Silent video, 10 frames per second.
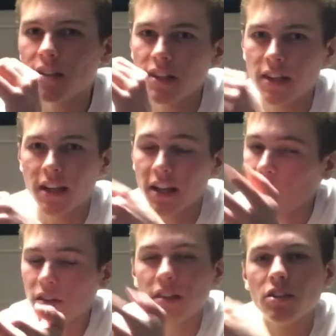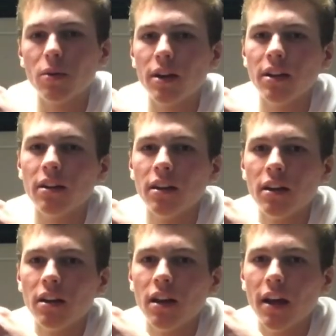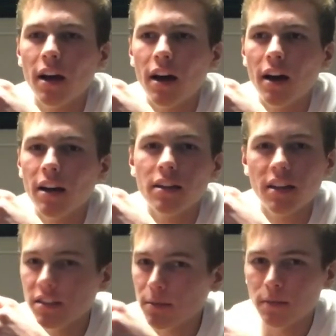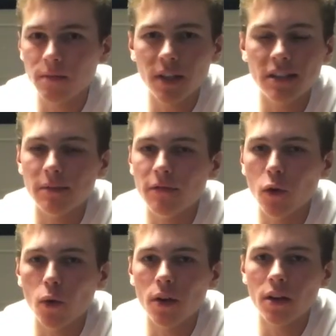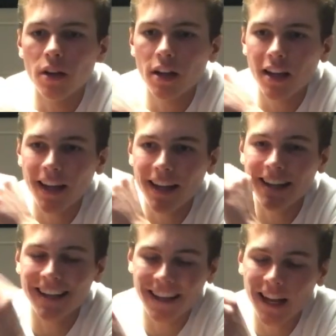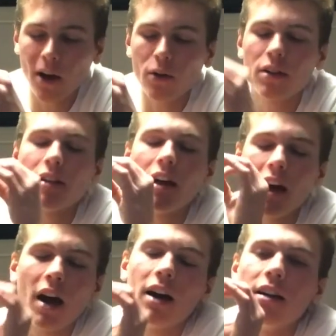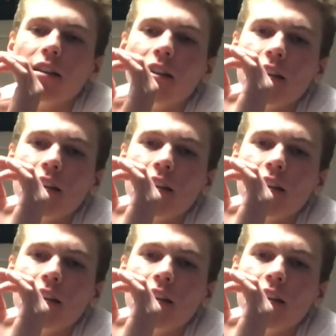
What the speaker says: To get all situated, eat some food, and get out on